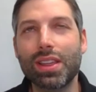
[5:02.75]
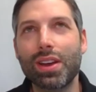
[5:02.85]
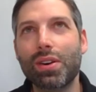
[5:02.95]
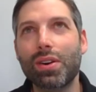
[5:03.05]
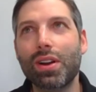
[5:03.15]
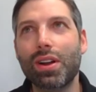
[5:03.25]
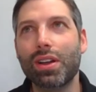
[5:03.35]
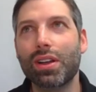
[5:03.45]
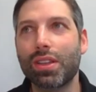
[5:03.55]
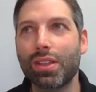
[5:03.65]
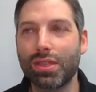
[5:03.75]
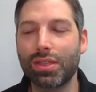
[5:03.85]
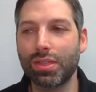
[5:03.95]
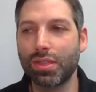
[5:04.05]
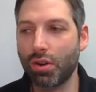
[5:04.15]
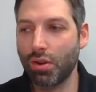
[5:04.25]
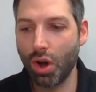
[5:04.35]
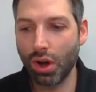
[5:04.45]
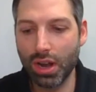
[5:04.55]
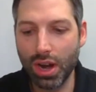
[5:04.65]
They're
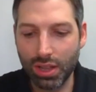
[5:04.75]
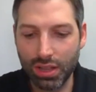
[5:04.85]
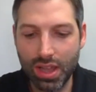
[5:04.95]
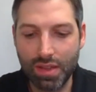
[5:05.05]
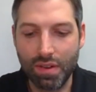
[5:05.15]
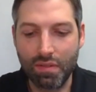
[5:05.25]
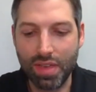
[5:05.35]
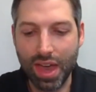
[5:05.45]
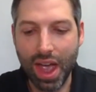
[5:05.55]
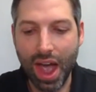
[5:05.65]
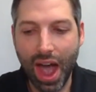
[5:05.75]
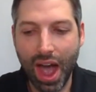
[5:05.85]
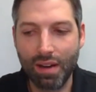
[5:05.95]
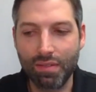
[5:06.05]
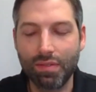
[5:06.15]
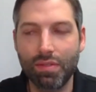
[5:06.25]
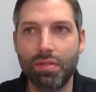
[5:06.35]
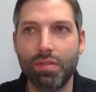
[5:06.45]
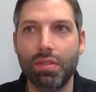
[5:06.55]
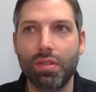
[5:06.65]
not going to leave if they have
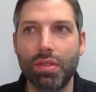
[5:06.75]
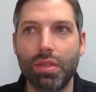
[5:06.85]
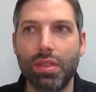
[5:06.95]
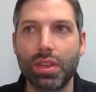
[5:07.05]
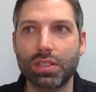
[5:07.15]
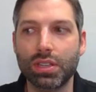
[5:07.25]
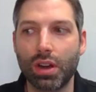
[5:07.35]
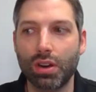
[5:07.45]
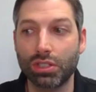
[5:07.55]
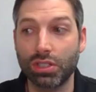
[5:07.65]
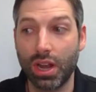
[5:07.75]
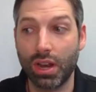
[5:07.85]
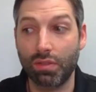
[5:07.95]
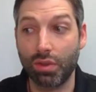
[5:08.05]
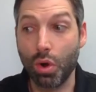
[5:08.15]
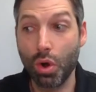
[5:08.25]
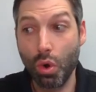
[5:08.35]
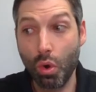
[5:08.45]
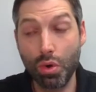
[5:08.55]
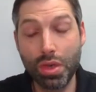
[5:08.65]
this understanding for you,
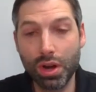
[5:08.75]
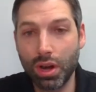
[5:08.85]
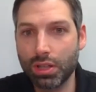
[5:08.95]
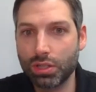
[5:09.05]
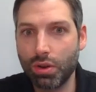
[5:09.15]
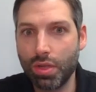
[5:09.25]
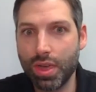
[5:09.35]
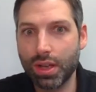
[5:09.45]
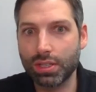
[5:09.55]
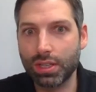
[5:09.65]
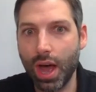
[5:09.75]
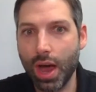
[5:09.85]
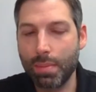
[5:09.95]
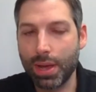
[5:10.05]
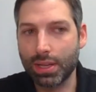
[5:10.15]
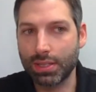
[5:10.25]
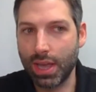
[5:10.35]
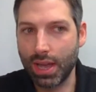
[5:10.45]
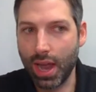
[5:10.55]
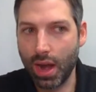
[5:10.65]
or they're going to let certain things slide because
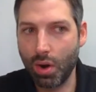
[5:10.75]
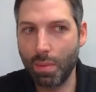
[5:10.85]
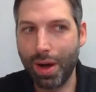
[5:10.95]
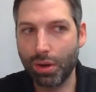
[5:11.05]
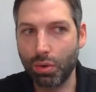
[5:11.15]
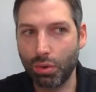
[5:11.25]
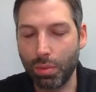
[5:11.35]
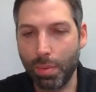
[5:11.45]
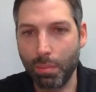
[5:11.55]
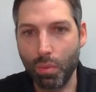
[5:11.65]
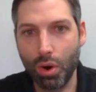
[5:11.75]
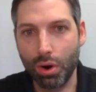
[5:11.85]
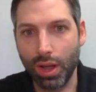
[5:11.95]
they care about you a little bit more.